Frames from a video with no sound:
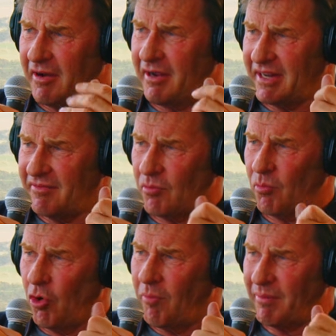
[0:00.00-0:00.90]
I'd even
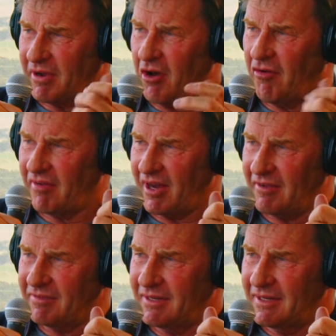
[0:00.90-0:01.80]
warm up a golf glove